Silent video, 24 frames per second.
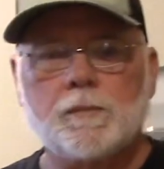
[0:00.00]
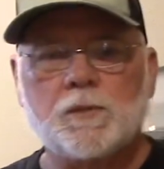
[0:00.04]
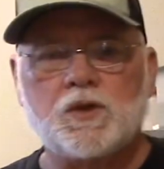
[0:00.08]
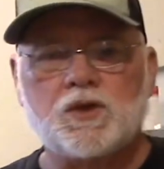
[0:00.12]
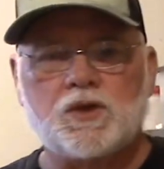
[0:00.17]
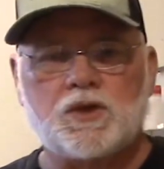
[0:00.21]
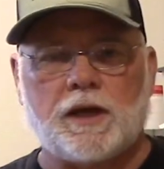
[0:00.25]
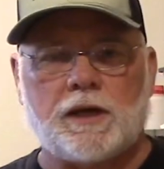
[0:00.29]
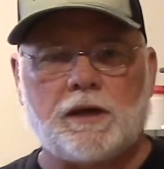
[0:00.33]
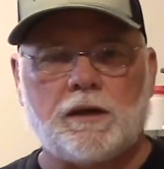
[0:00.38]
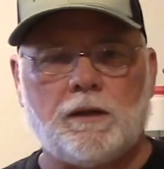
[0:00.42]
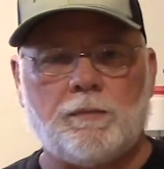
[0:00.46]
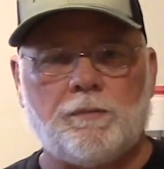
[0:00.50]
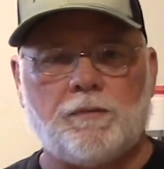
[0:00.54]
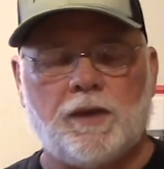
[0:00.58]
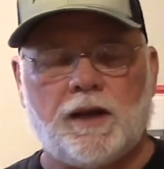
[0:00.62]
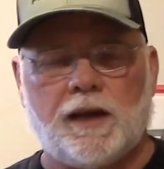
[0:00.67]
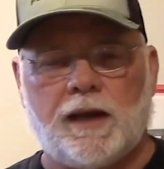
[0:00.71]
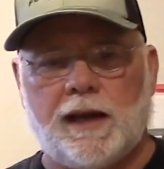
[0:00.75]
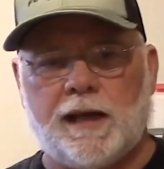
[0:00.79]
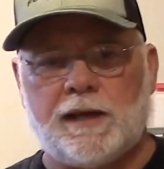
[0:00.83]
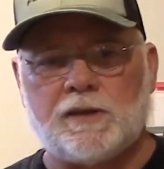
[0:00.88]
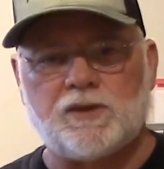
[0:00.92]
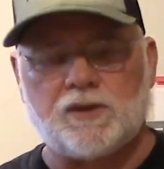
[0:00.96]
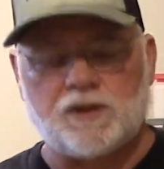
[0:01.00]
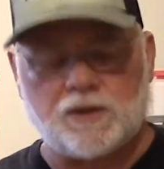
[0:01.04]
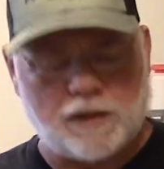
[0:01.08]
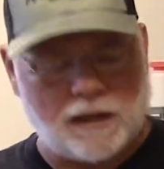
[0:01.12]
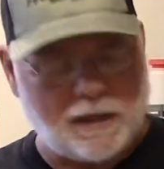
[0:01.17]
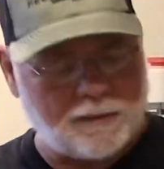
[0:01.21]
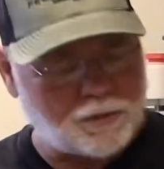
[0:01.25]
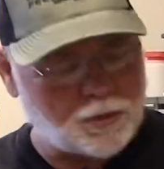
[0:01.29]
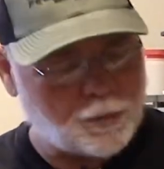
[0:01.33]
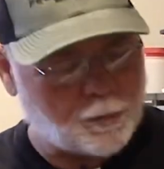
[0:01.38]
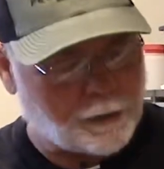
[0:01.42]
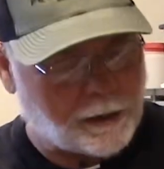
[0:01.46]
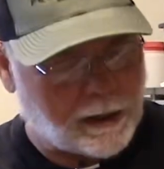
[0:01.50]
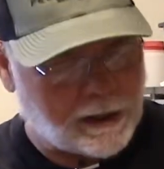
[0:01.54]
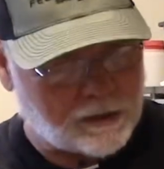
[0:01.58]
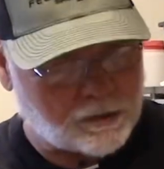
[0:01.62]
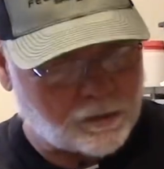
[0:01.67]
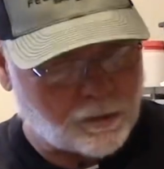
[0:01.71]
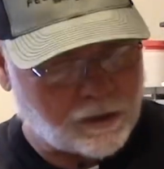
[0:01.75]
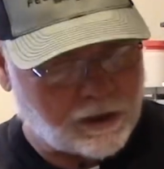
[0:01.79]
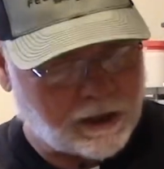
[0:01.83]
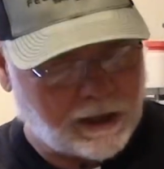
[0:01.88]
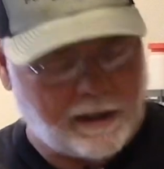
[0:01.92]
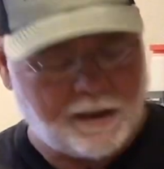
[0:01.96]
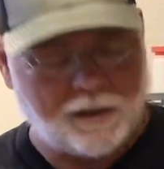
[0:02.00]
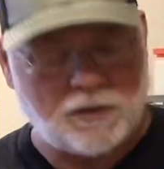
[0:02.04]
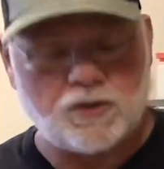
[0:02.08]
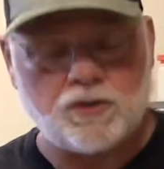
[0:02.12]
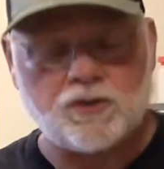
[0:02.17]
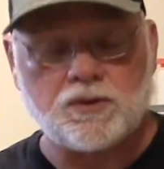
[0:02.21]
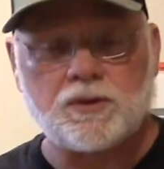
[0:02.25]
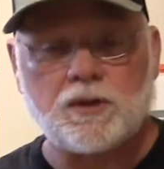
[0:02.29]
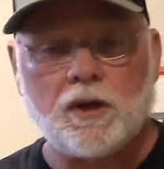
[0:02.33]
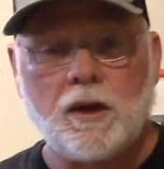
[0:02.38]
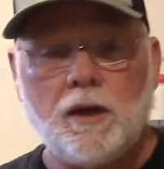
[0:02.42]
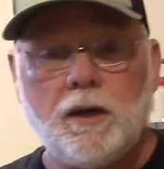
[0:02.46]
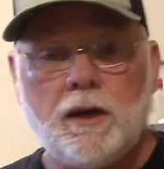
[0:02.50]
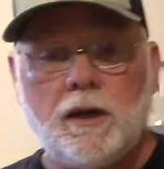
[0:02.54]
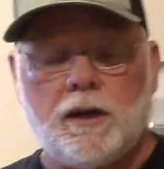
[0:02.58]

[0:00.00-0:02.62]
setup that hatching time supplies with the cages